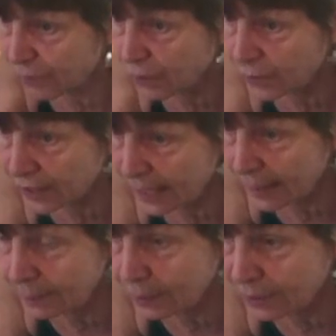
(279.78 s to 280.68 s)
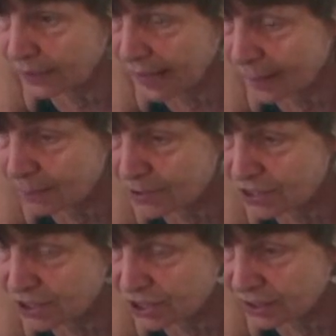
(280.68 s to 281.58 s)
forward, and pull in that
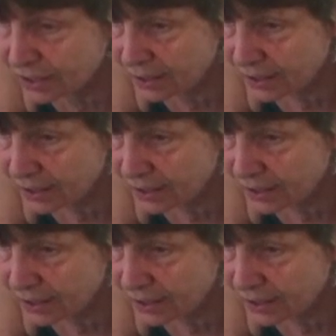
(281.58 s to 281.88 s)
position.